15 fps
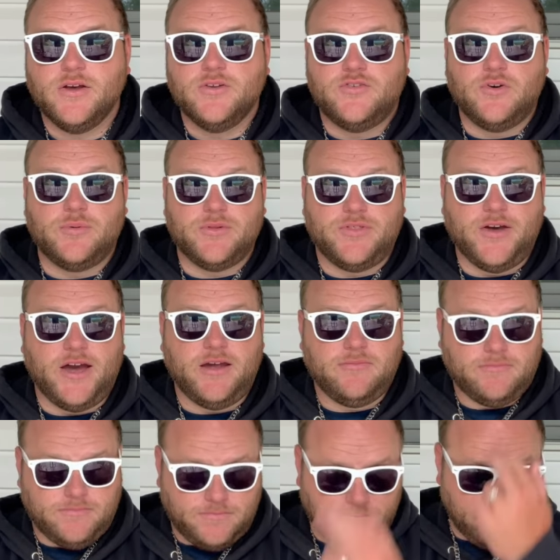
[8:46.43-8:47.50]
So with that,
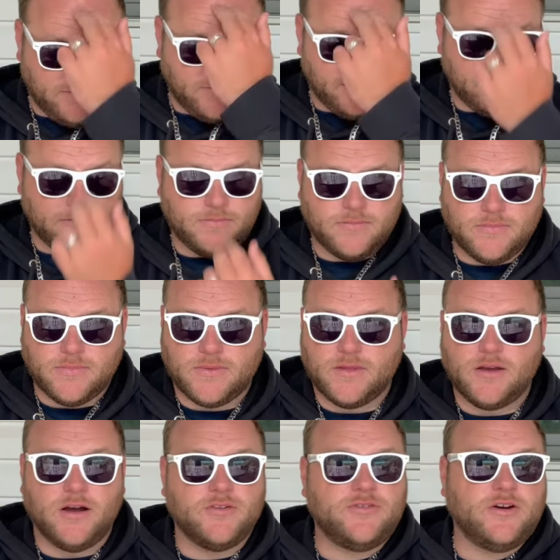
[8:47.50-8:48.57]

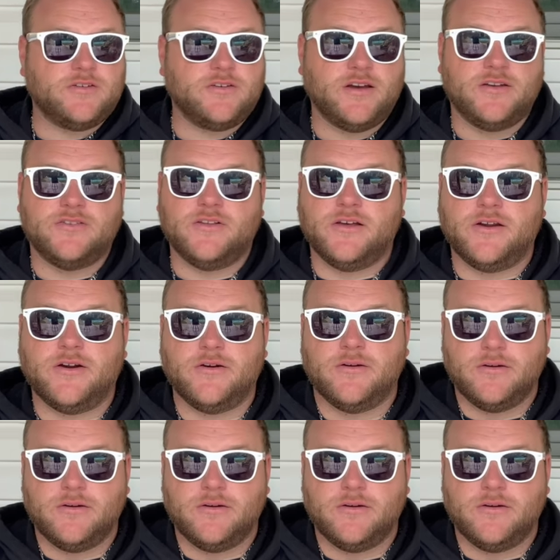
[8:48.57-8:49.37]
I'll talk to you guys later.